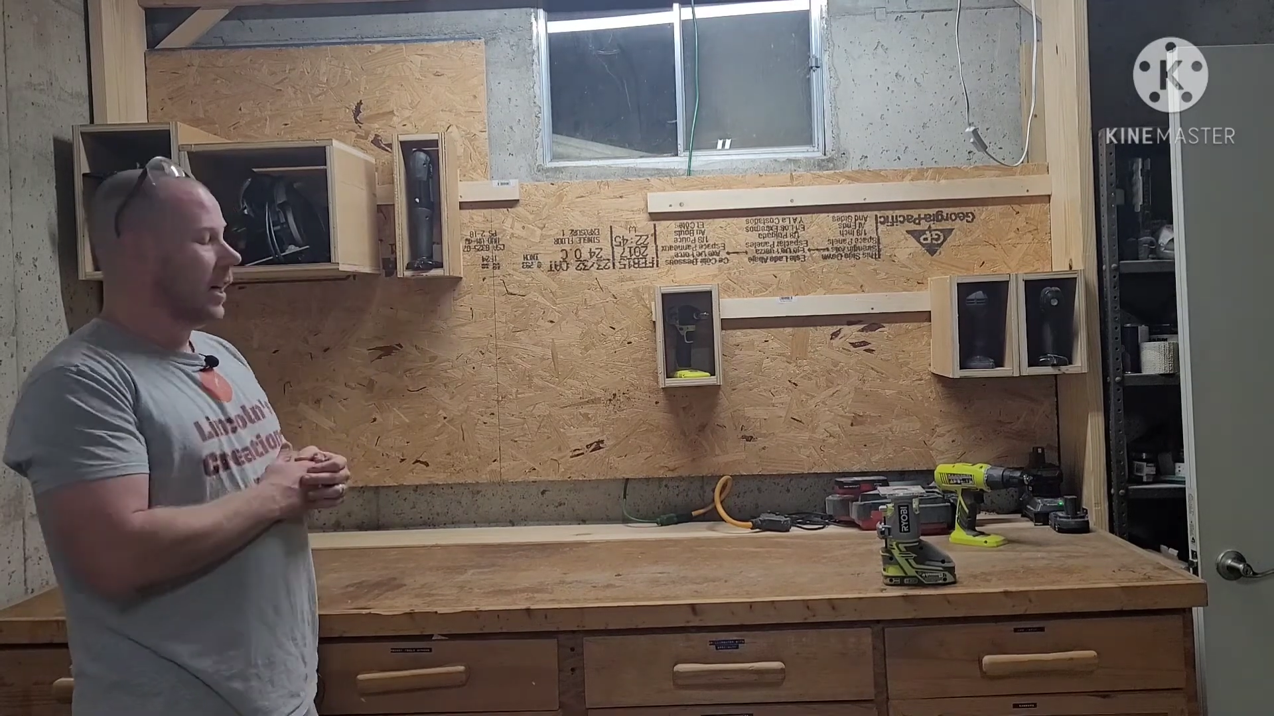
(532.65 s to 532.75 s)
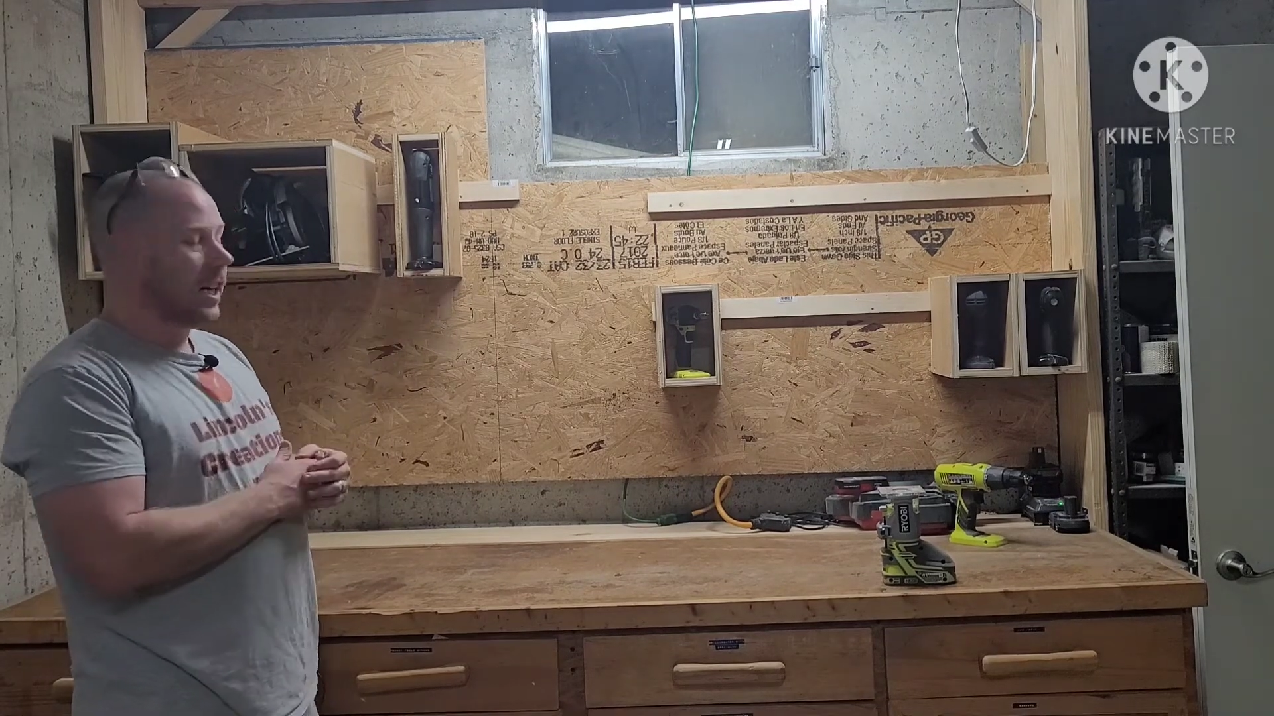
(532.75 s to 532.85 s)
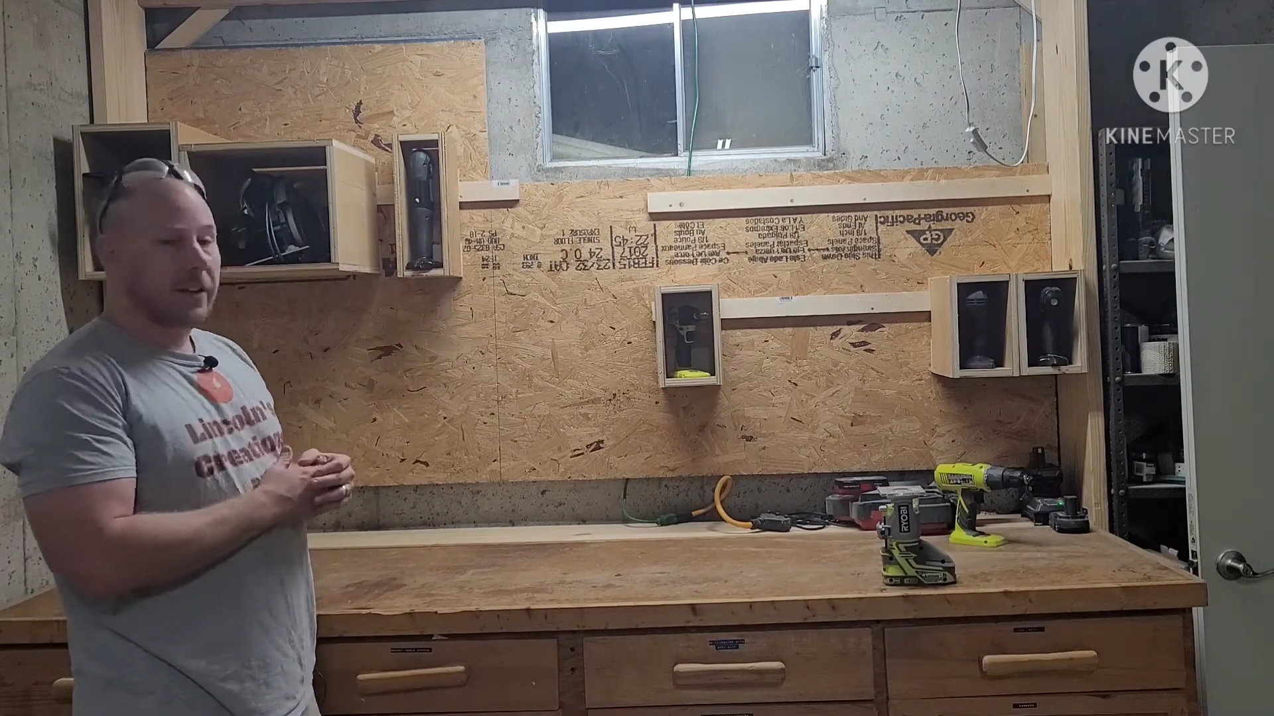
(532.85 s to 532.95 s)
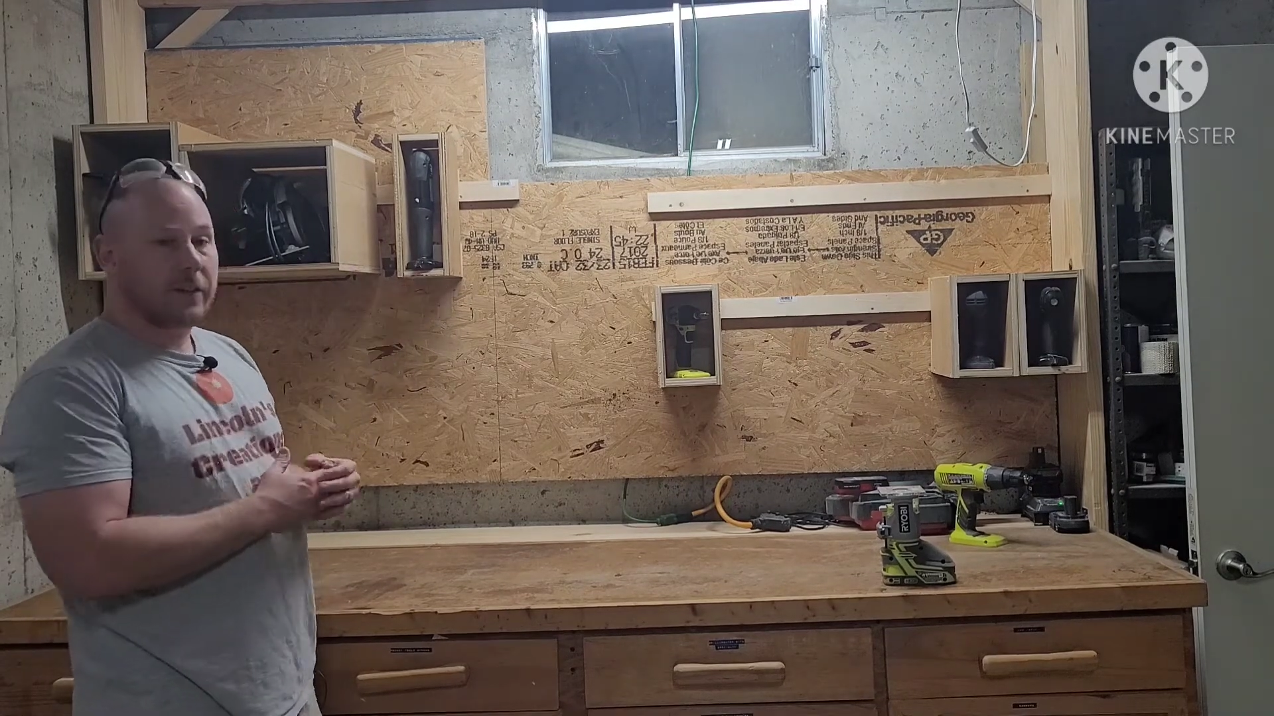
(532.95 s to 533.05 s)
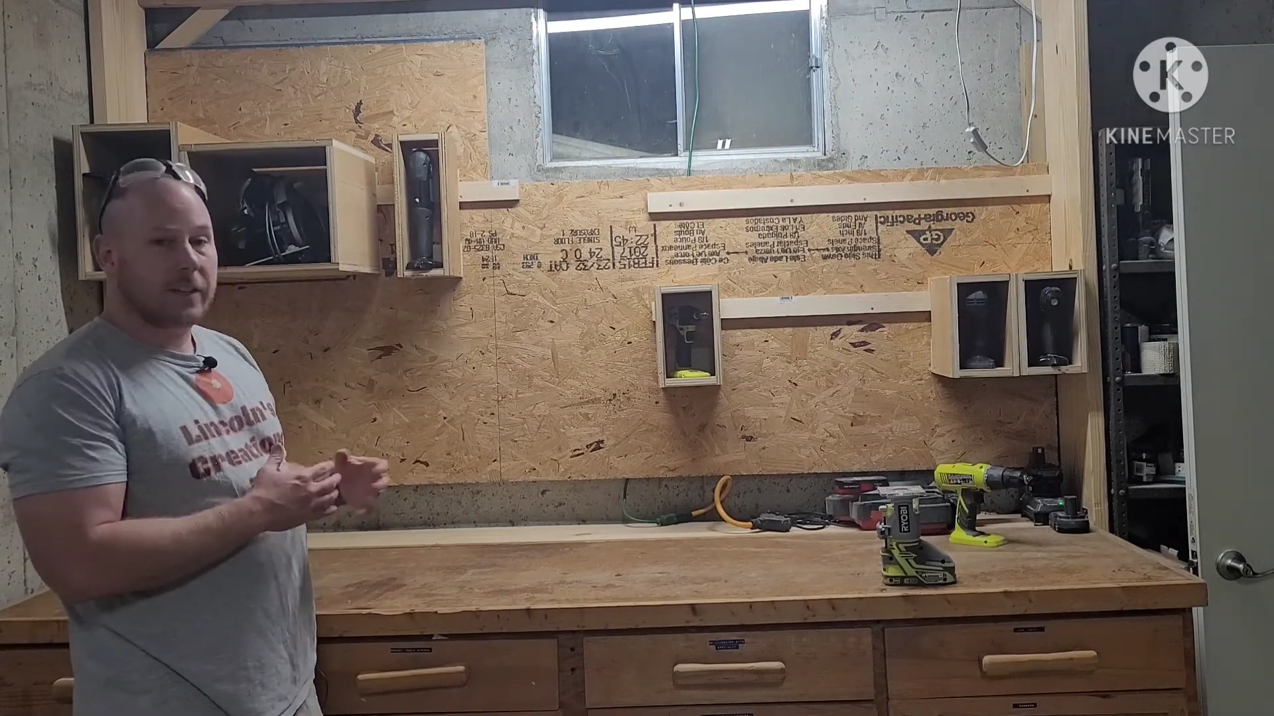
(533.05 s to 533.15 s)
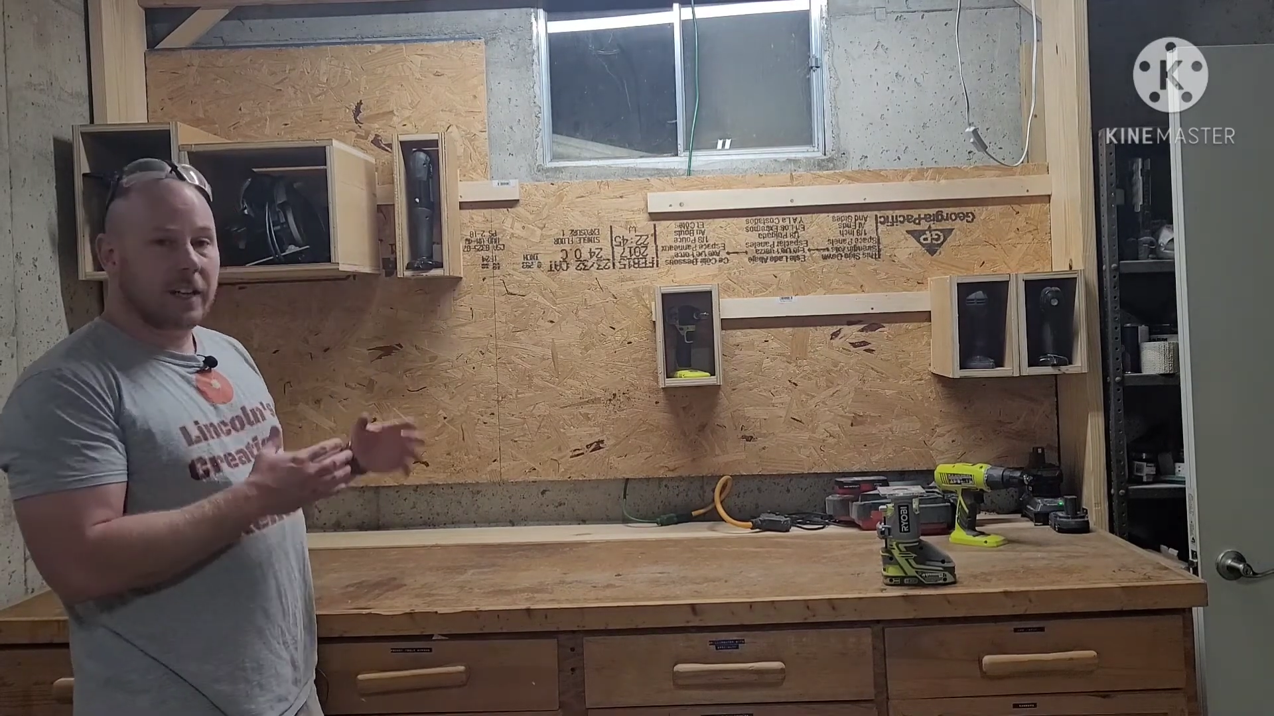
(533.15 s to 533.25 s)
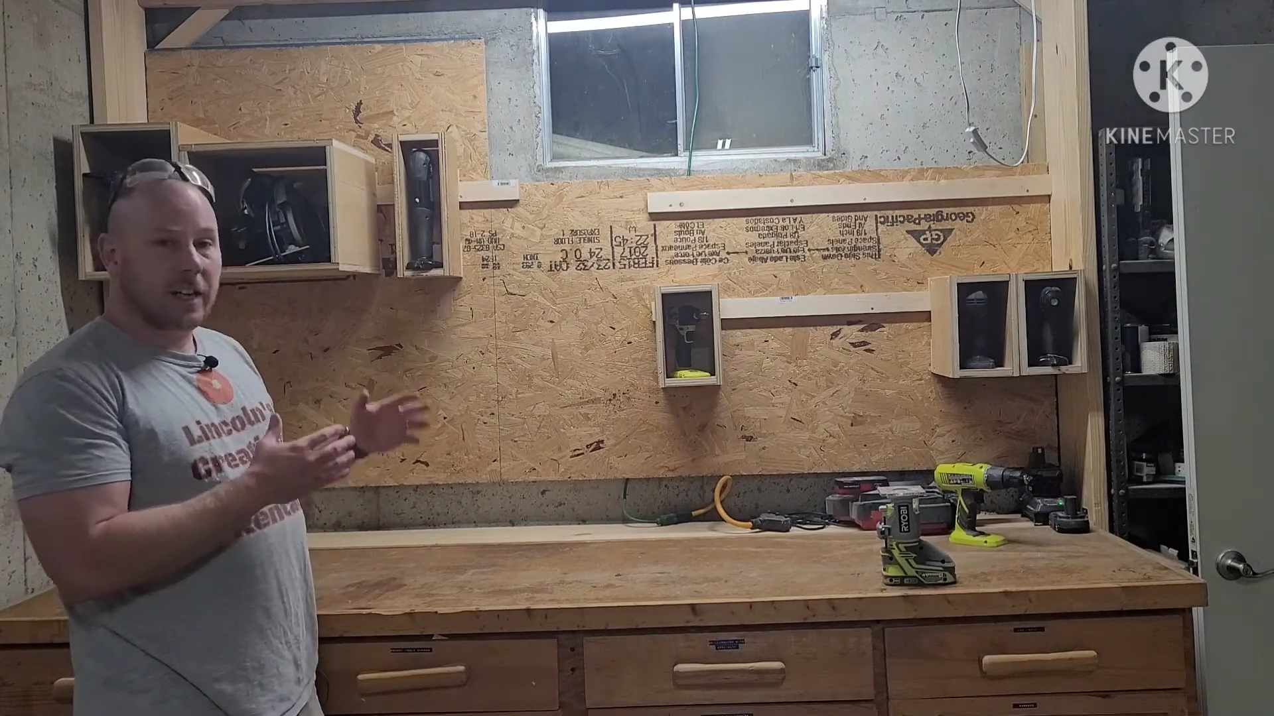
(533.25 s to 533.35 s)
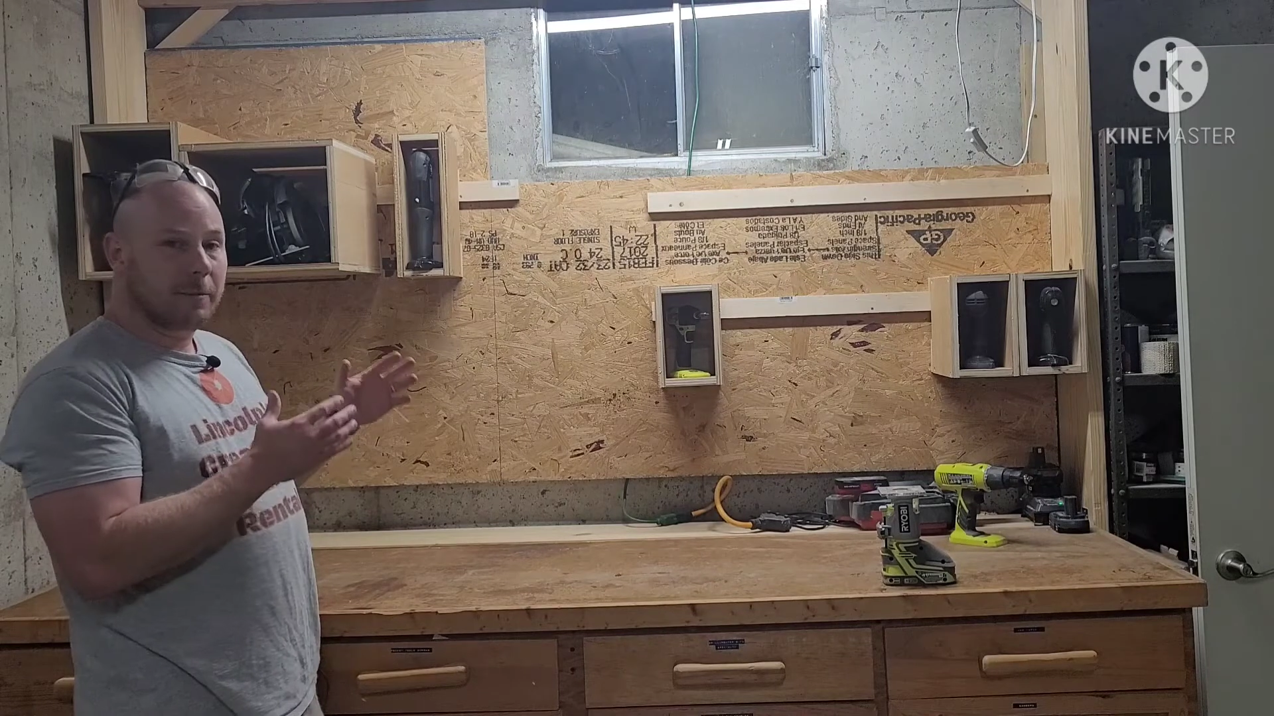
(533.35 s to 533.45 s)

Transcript: at any given